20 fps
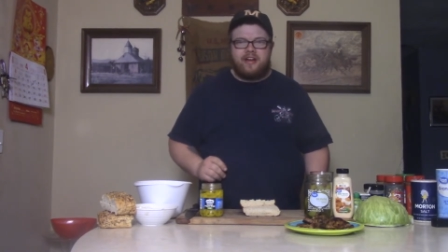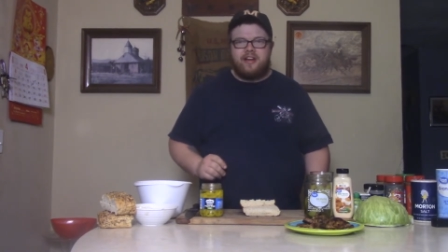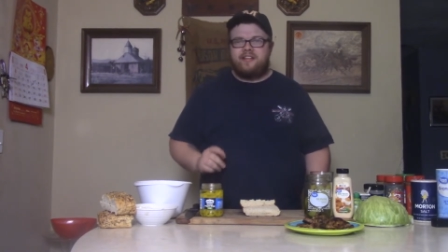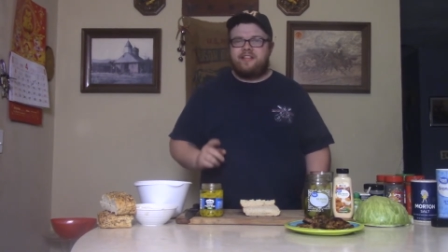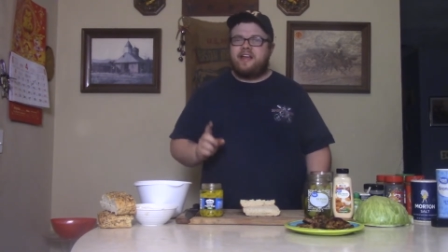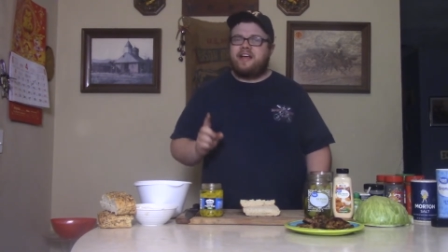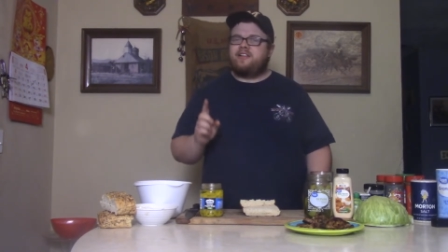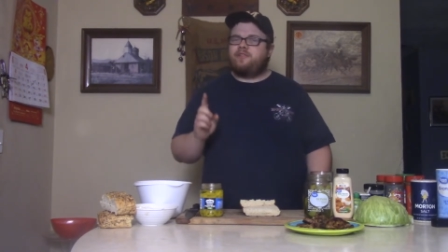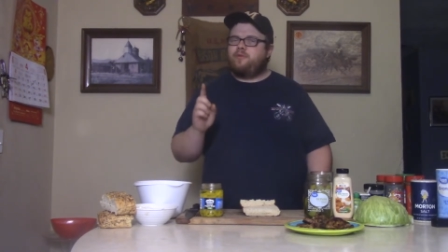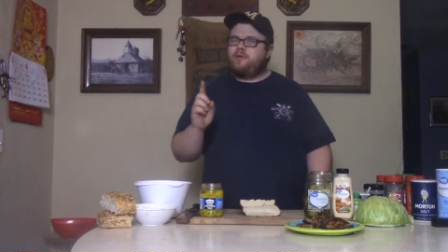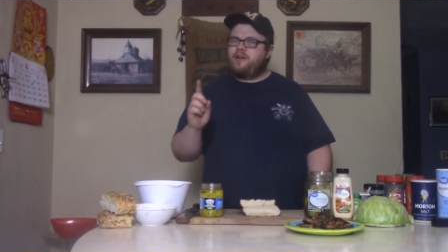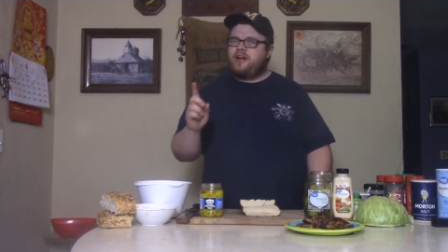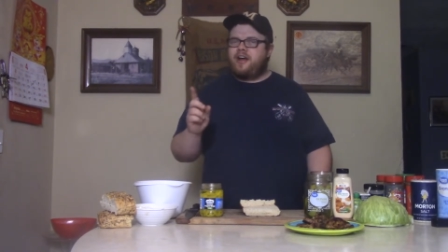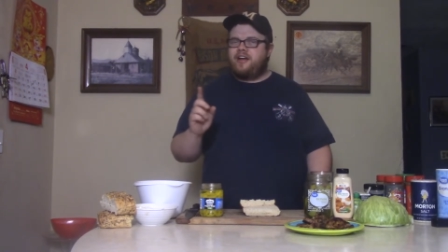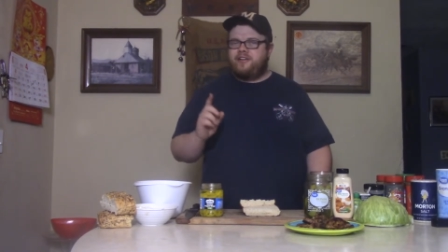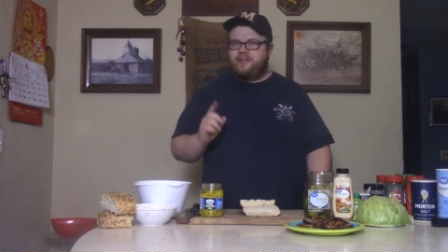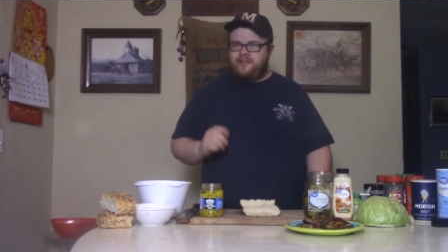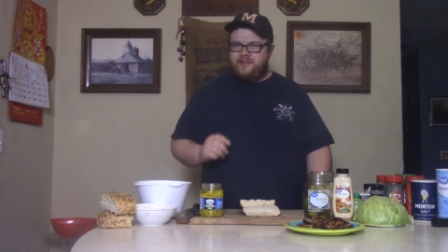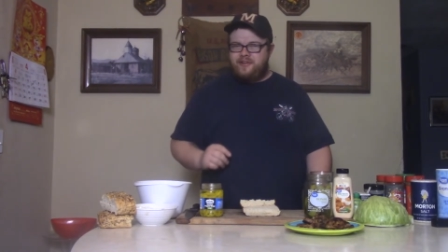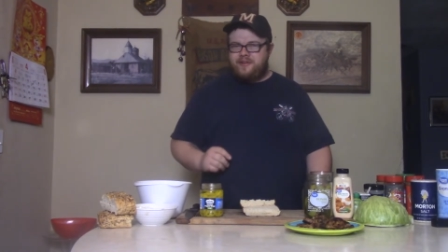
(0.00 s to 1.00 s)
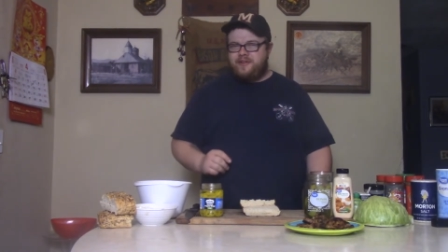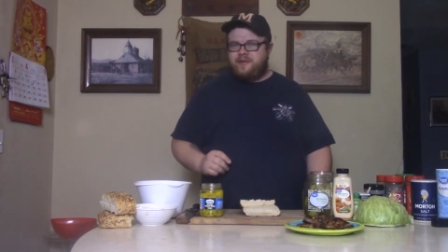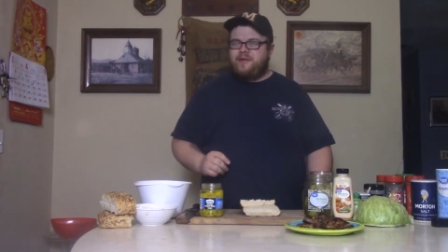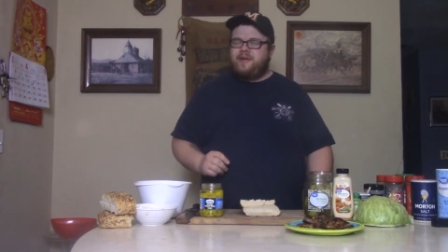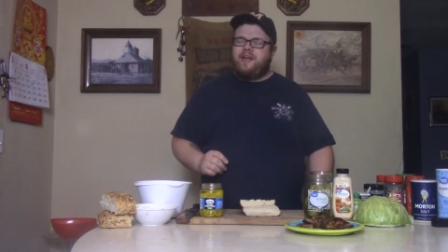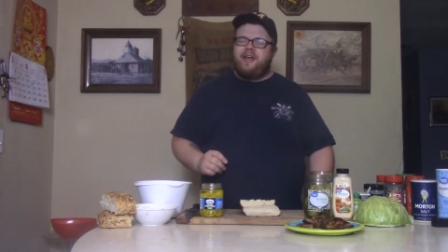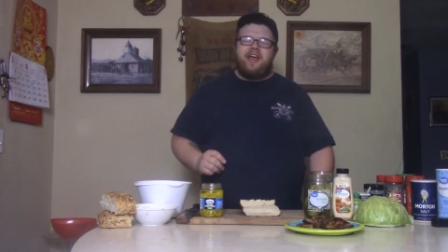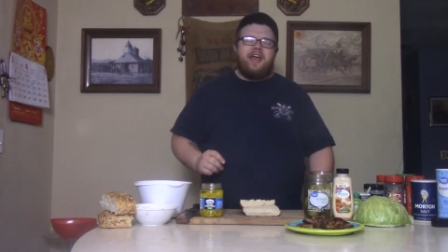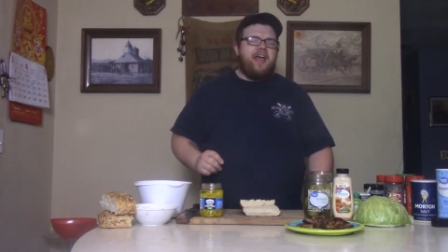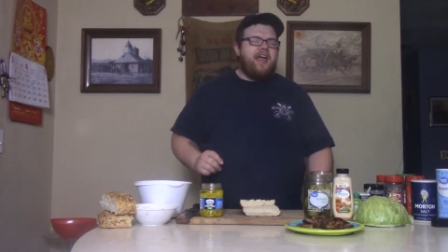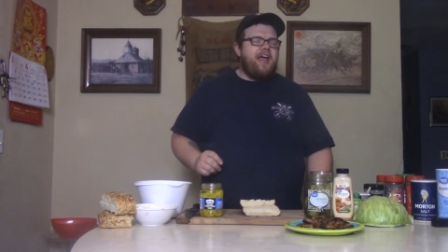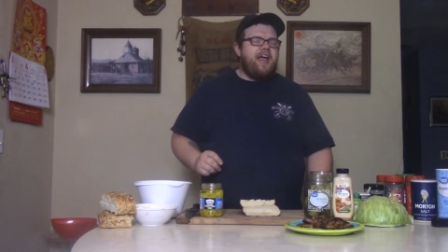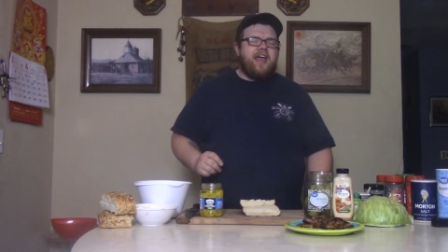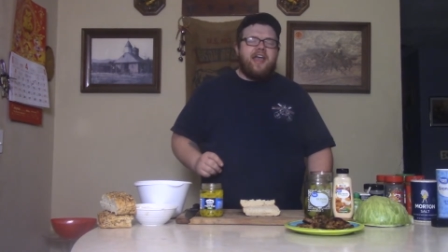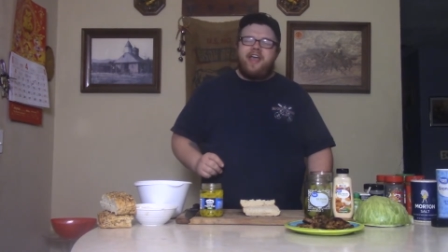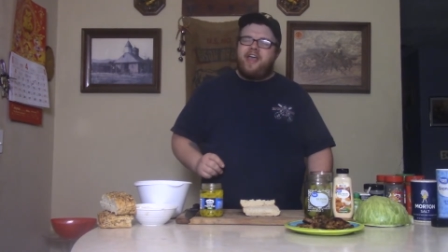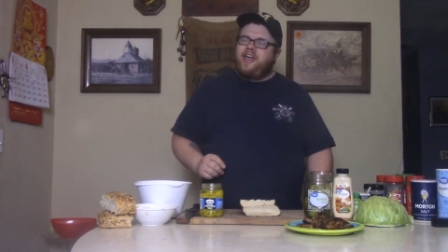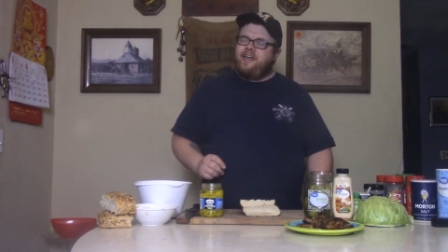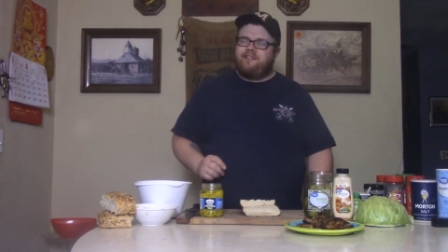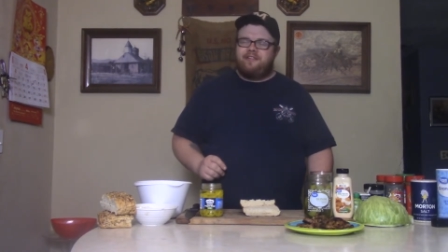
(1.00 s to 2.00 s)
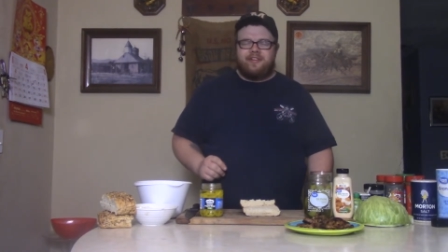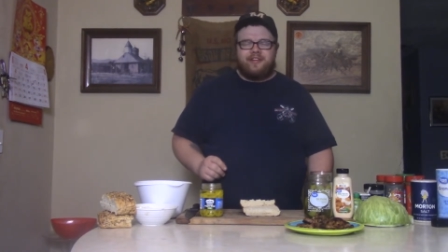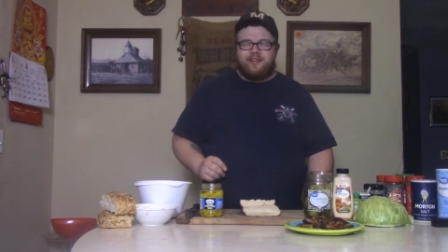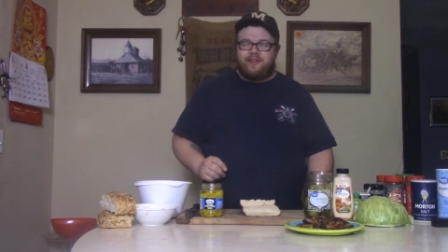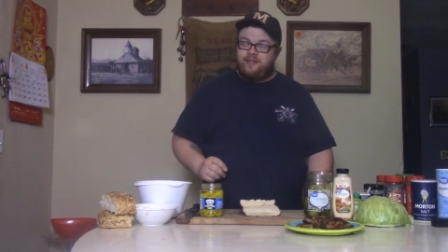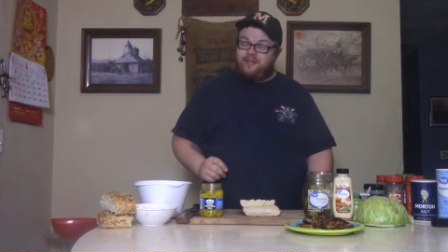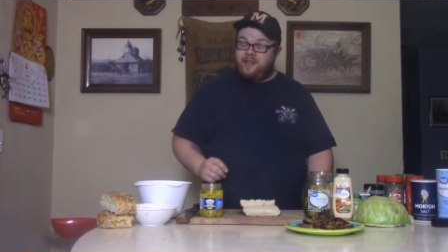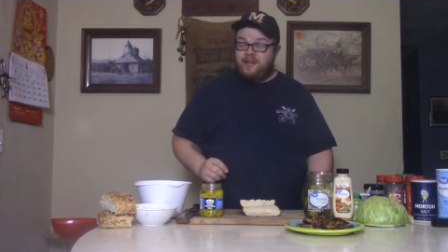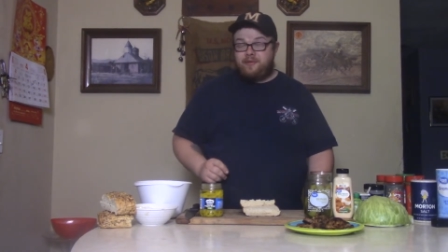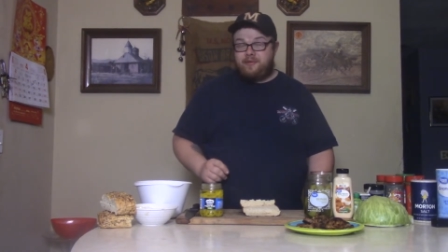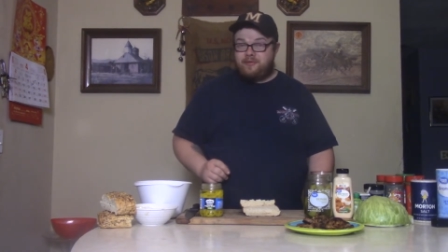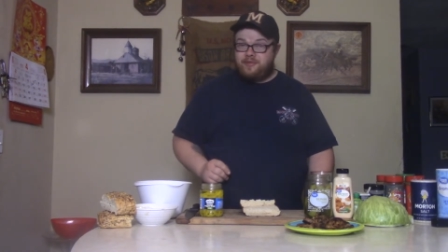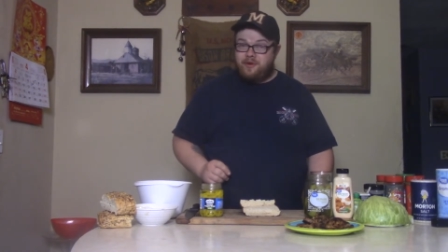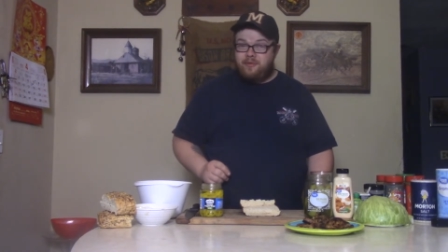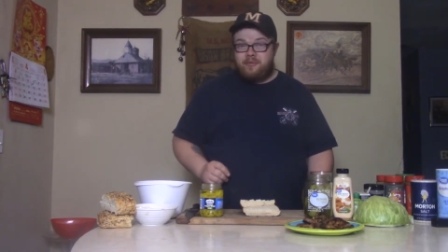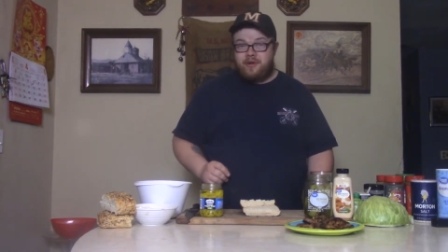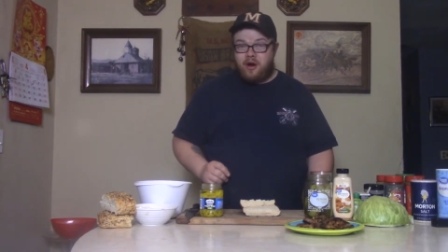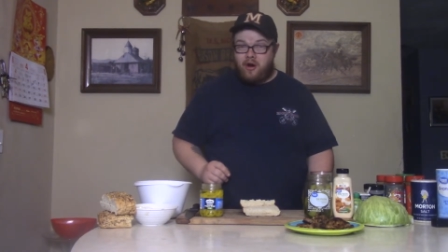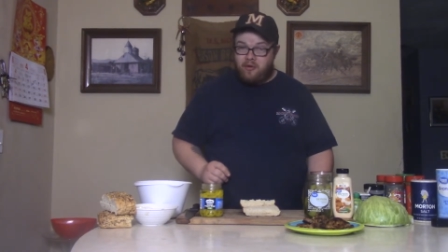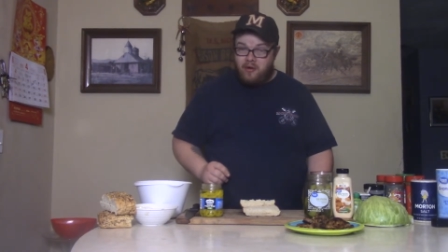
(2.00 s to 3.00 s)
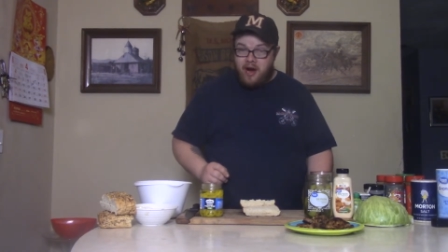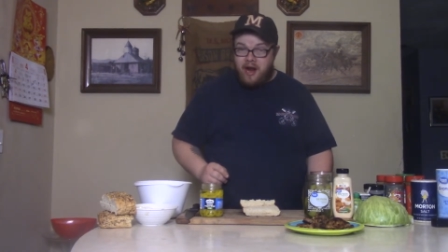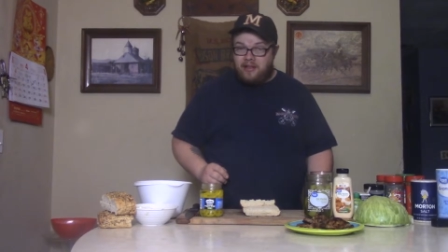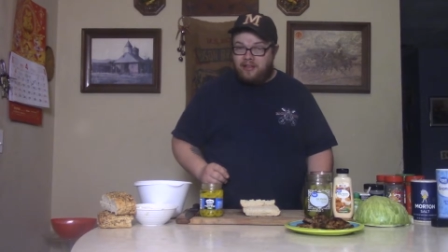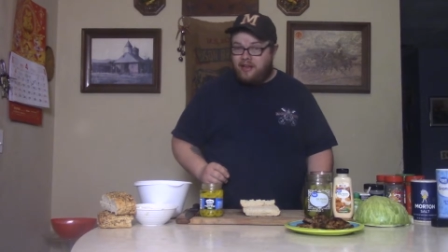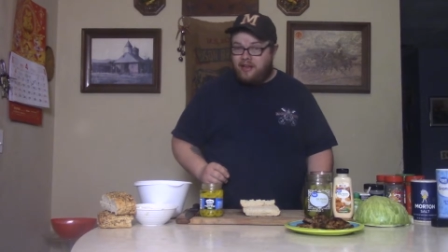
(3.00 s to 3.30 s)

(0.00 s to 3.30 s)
And that's when I knew every little thing was going to be alright,